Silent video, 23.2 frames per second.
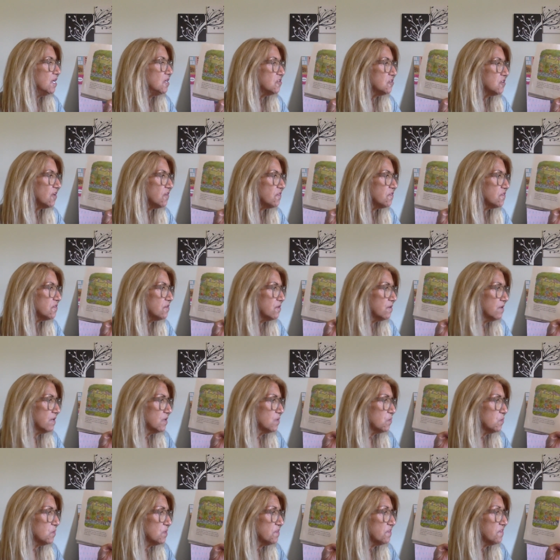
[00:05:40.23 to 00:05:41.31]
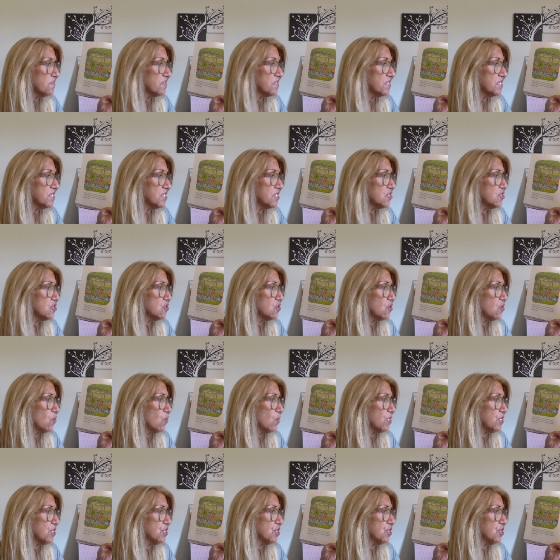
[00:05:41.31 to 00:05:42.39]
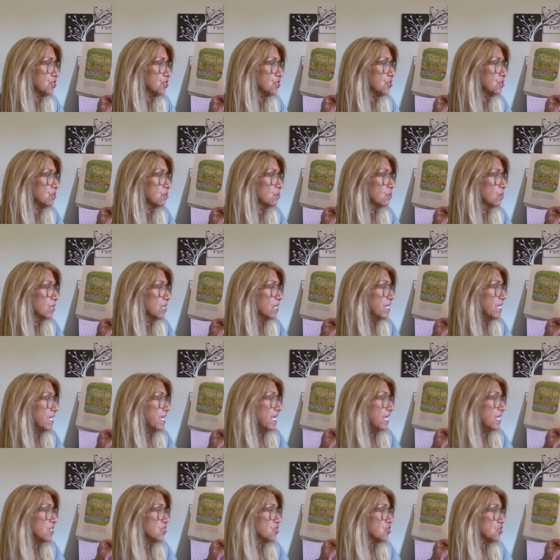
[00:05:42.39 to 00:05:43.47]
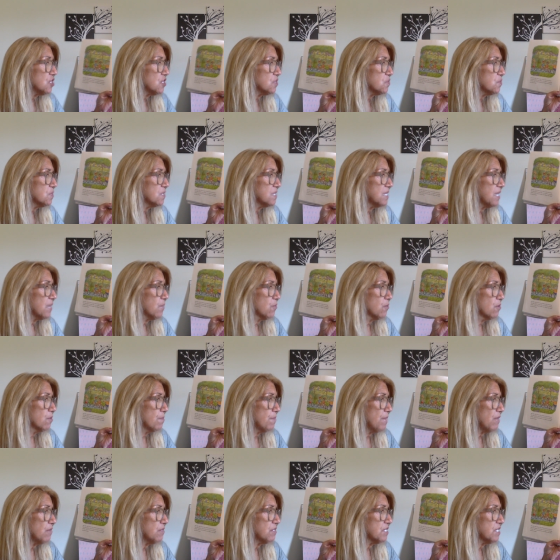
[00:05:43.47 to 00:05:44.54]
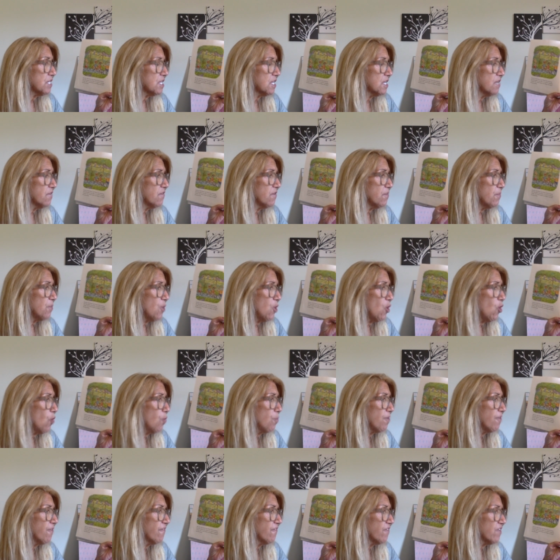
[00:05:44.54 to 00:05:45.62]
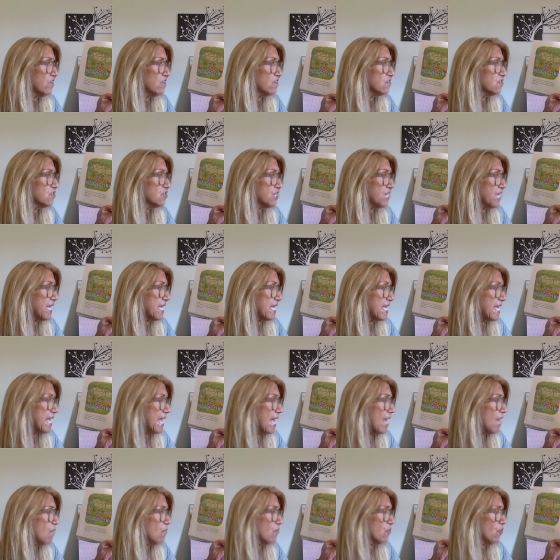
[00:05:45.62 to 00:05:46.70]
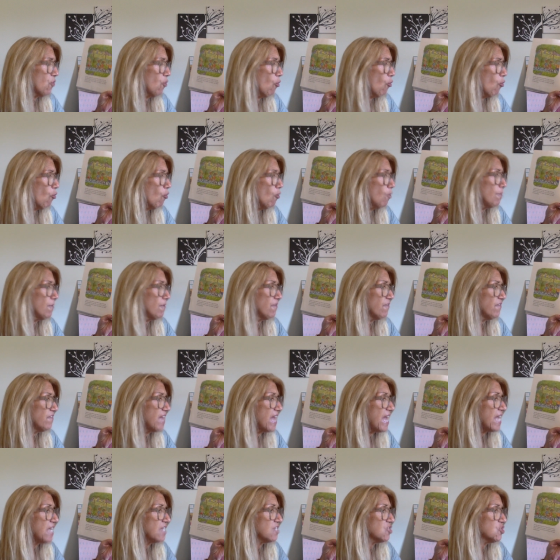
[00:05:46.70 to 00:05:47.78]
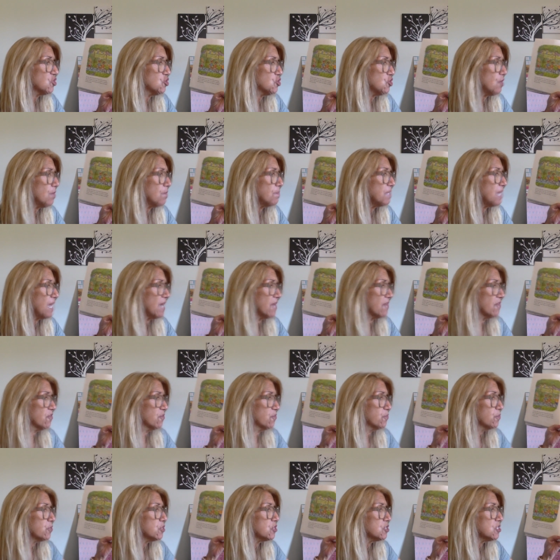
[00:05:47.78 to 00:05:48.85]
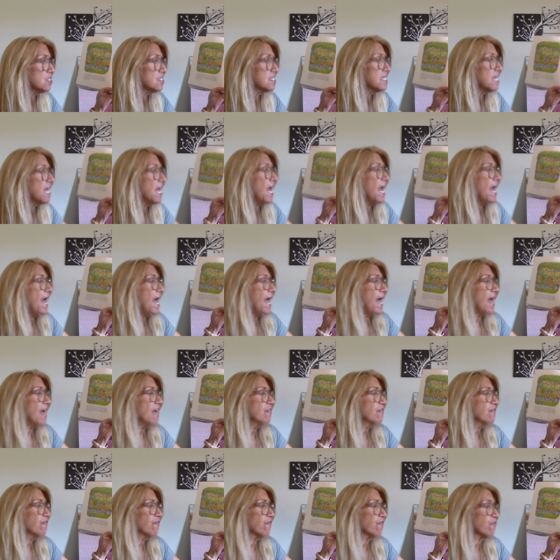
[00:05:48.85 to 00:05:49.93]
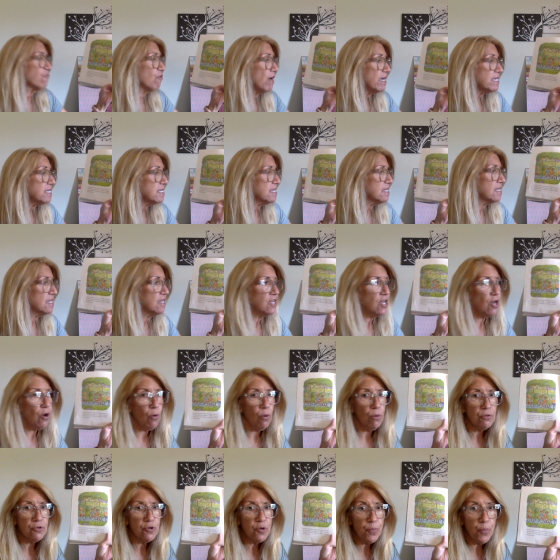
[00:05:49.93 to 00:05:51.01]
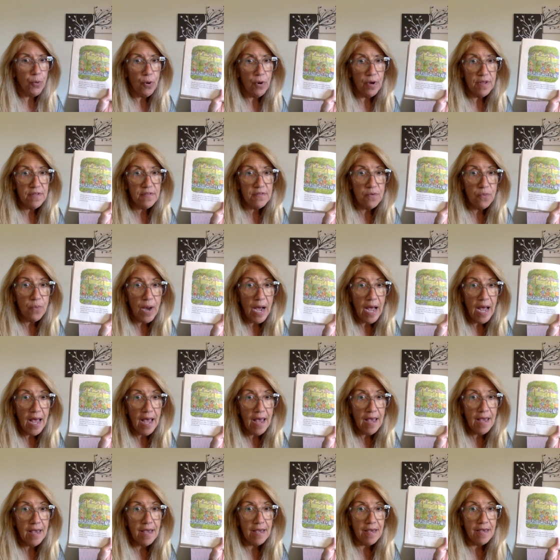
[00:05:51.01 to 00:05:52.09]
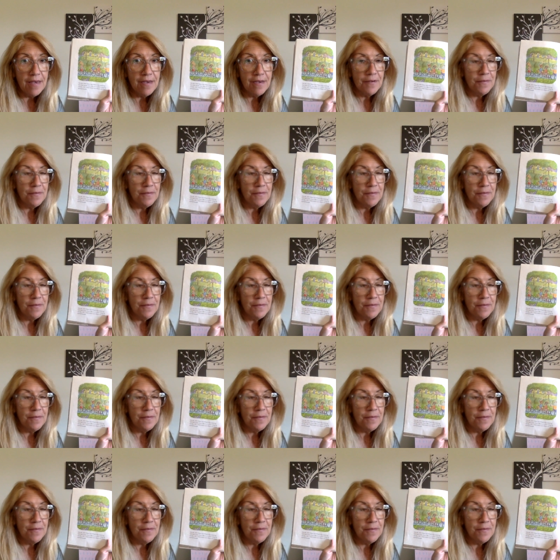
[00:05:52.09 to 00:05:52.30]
Chester and Wilson didn't know what to do, and just when they were about to give up hope, a fierce-looking cat with horrible fangs jumped out of the bushes and frightened the older boys away.